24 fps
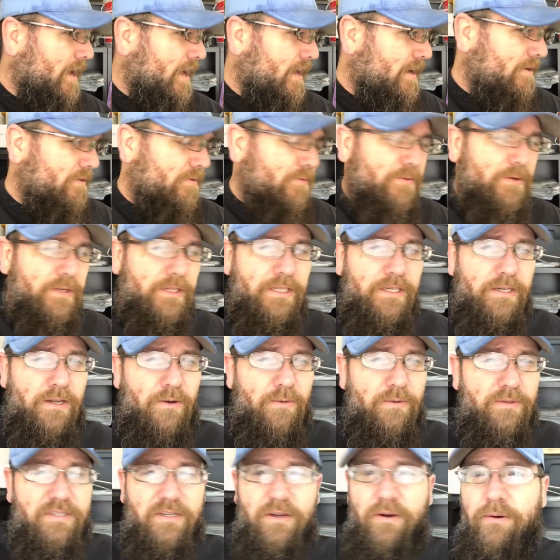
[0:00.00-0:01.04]
I don't really know
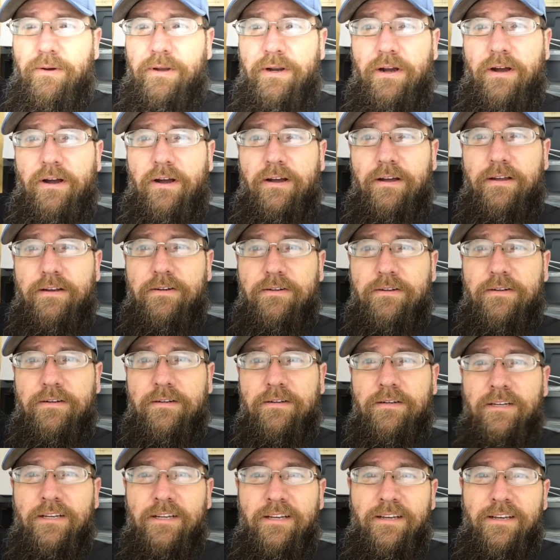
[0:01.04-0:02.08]
what's going on
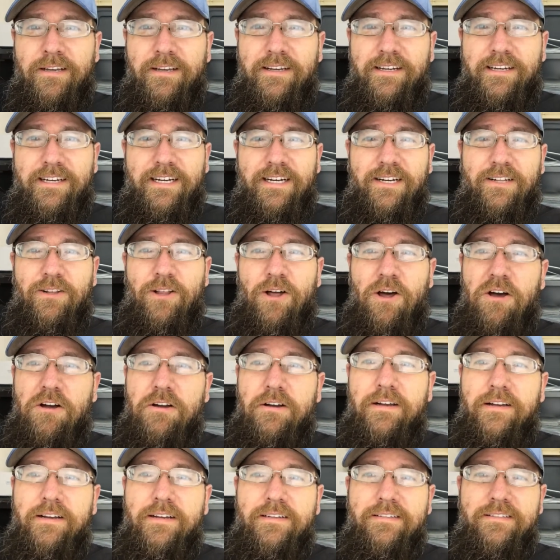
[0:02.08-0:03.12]
or how
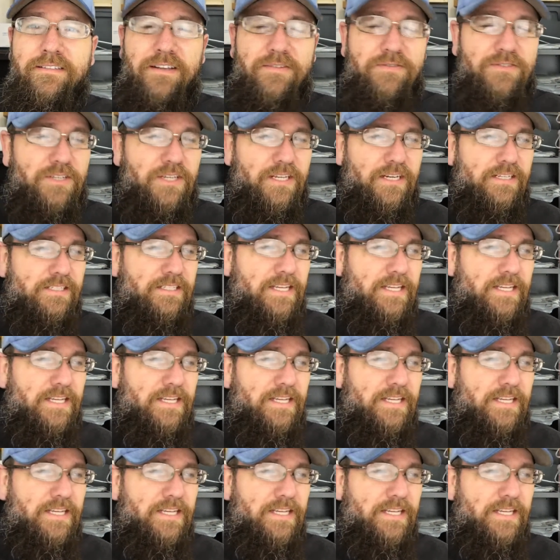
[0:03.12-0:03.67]
long stuff's gonna